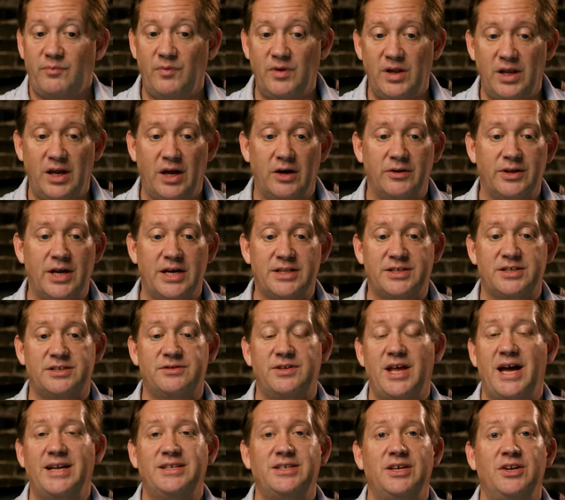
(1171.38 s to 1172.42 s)
you know, that's
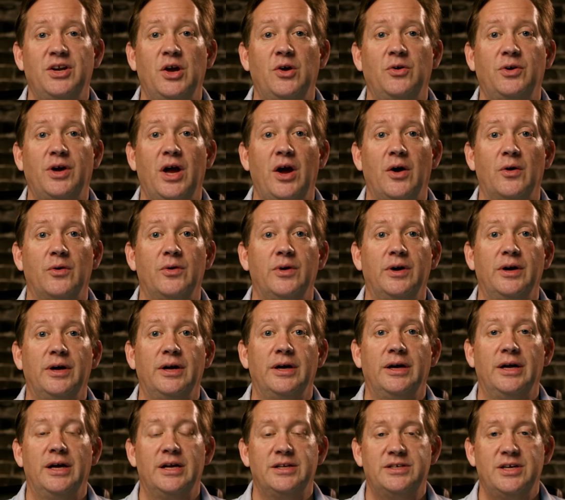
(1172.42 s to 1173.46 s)
a no-go.
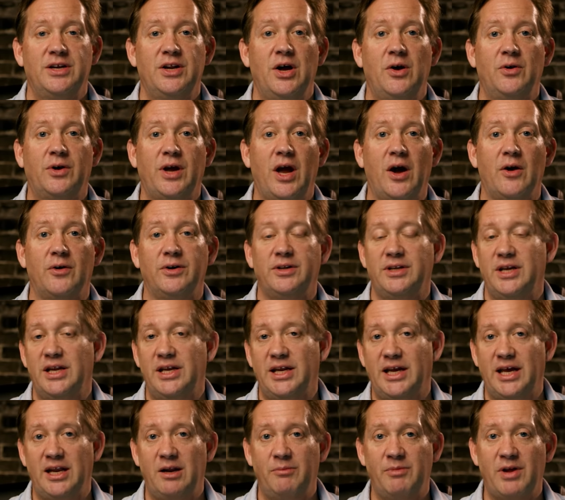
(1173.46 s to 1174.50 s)
It's a no-go. You need
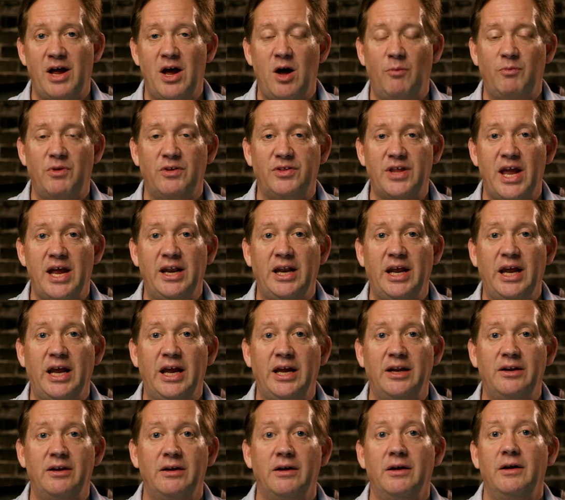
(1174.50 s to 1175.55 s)
to get them the help that they
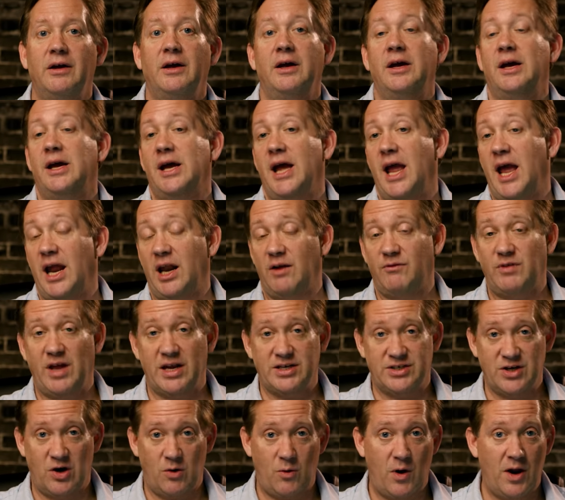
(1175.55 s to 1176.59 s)
need. And if
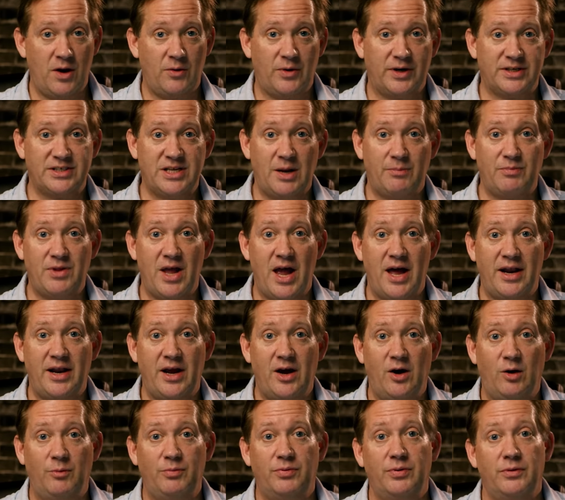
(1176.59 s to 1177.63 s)
they don't want to accept that
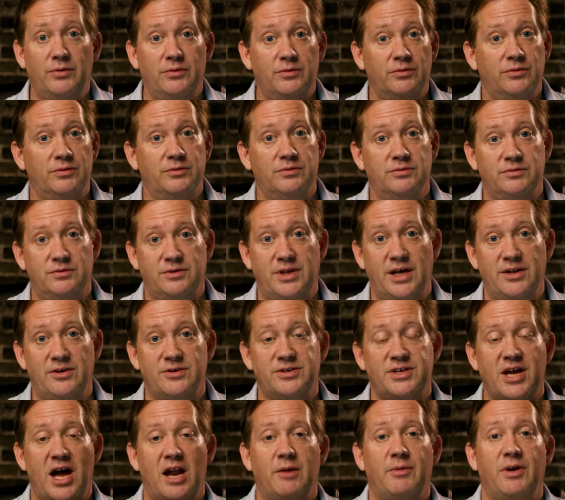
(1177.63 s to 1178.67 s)
help, then
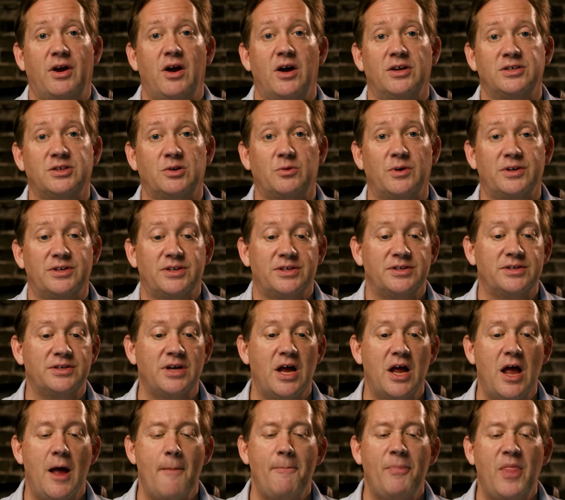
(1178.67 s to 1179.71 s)
there's got to be consequences.
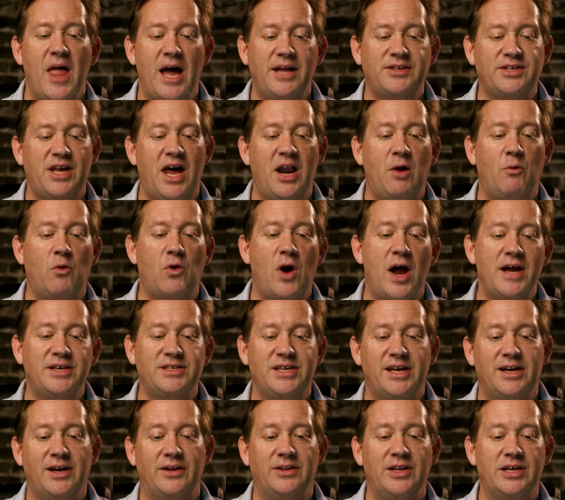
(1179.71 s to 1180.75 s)
That's kind of where I
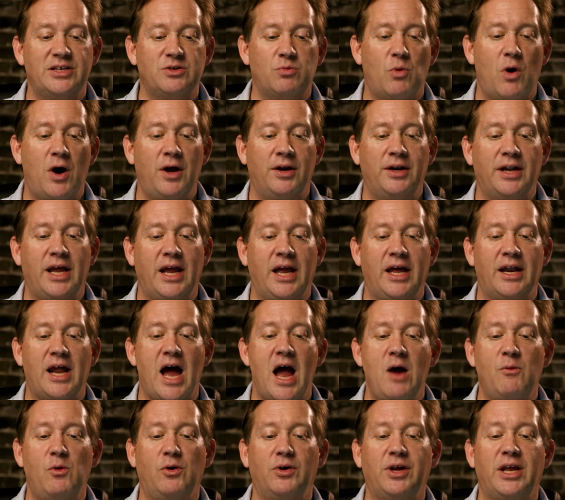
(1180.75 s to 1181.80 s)
sit on this one. And
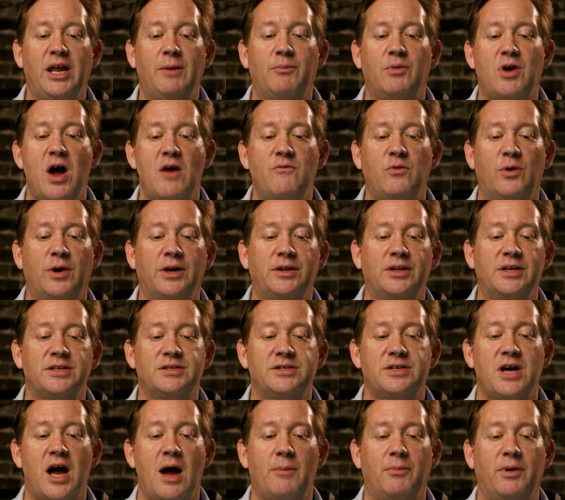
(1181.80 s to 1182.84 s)
I will keep covering
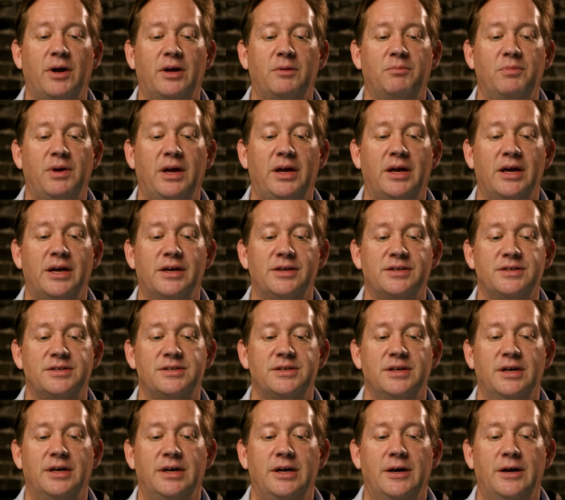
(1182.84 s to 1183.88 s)
this topic
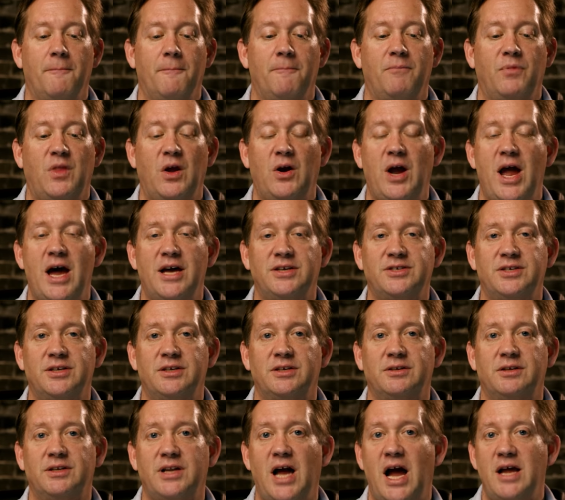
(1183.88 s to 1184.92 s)
because there
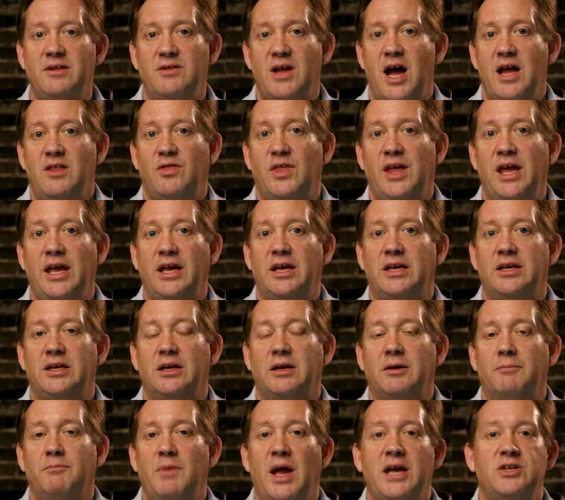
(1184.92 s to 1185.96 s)
hasn't, I think
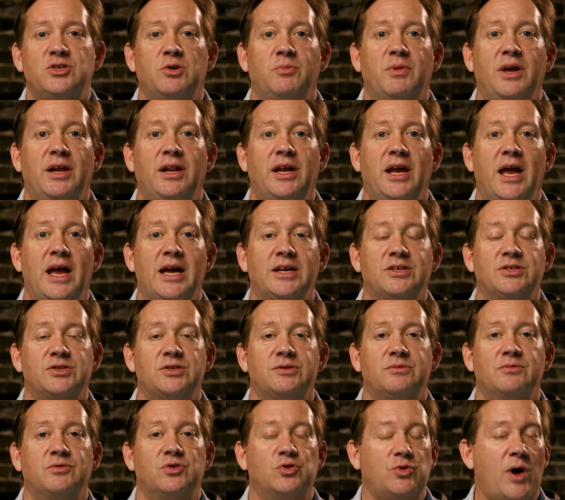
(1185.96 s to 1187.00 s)
major media
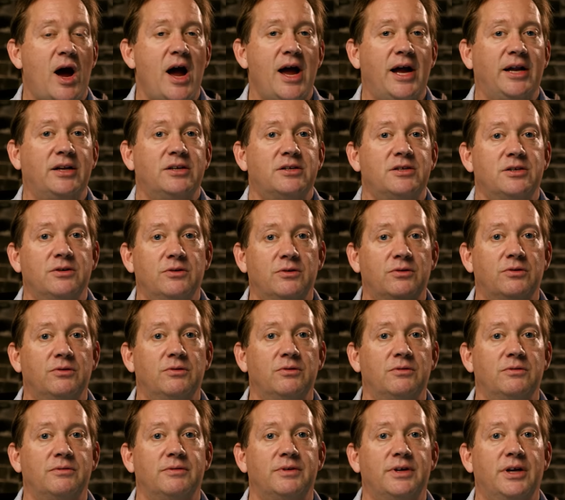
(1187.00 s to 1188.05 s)
has tried
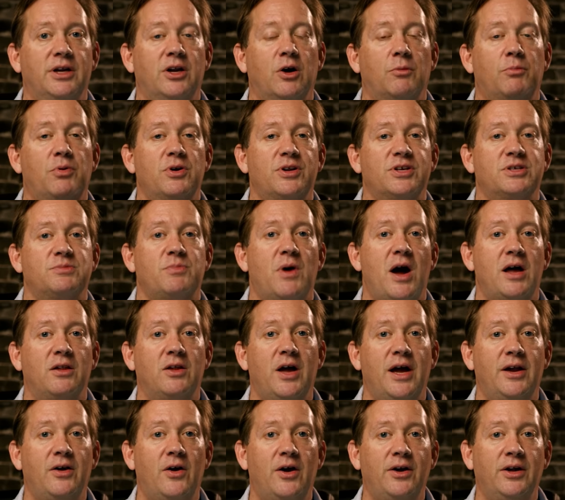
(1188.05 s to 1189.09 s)
to, you know, put a
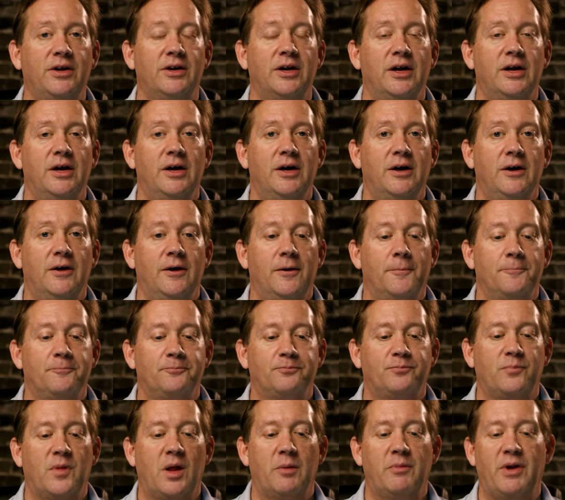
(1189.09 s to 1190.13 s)
spotlight on it,
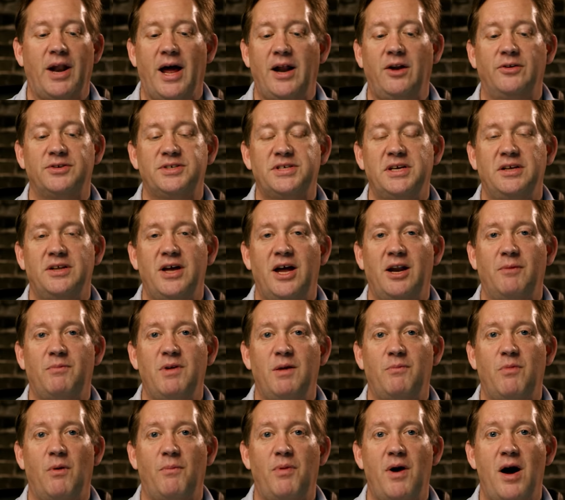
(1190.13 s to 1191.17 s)
but I don't see a lot of
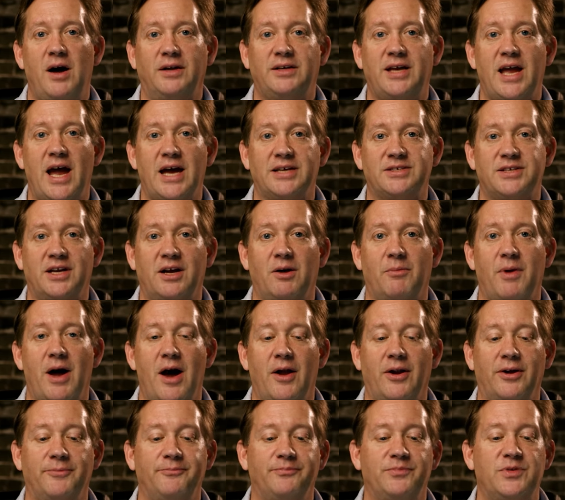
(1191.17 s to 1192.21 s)
people podcasting
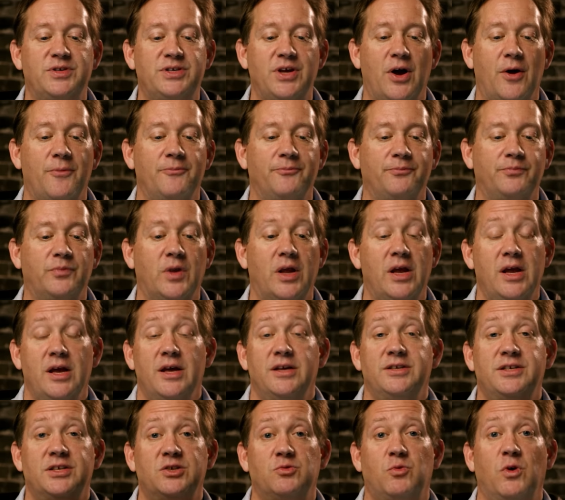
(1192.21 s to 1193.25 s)
about it. So
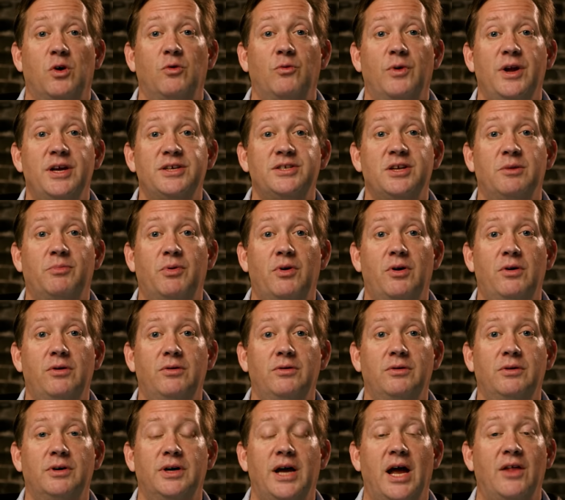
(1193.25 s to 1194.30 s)
since we're
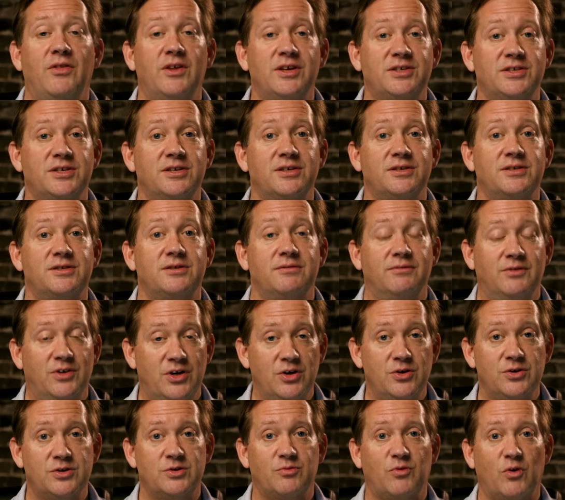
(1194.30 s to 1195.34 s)
reasonable and this is
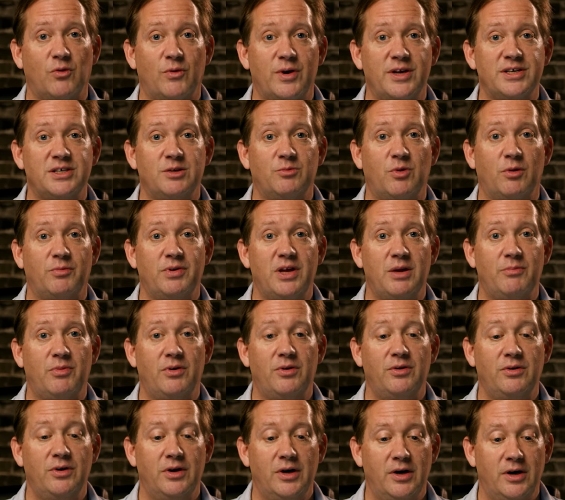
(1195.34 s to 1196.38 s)
news for reasonable
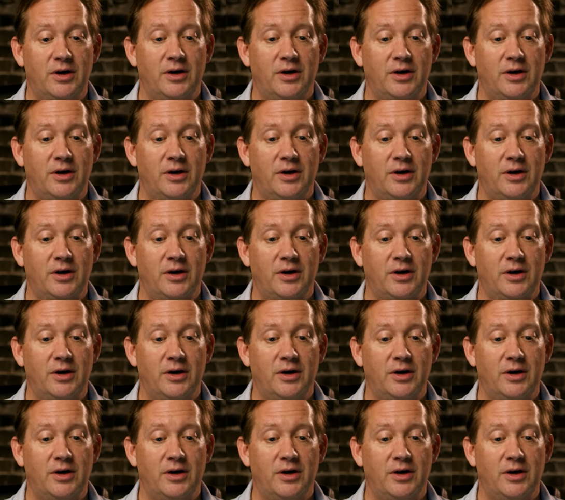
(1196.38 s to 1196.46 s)
people,